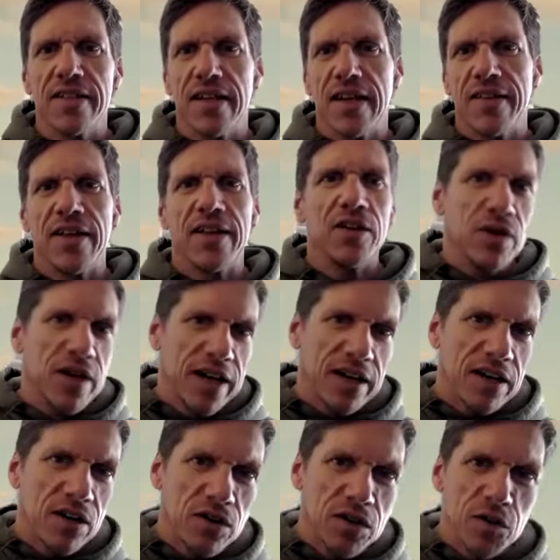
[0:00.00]
and then you can
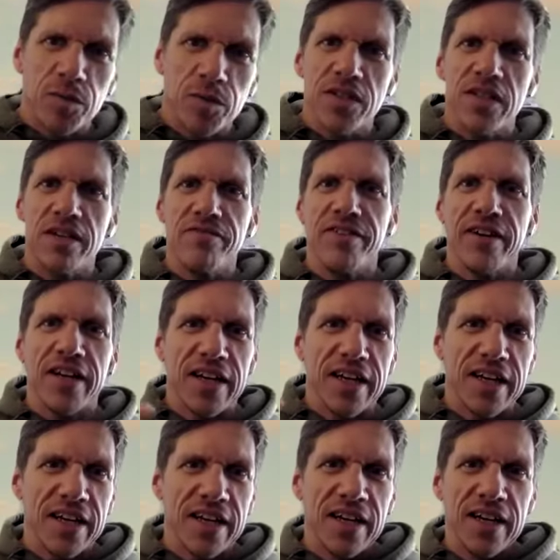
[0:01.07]
look
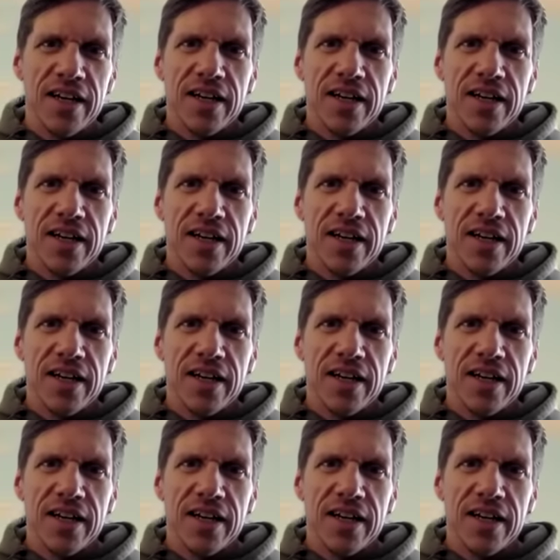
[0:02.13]
specifically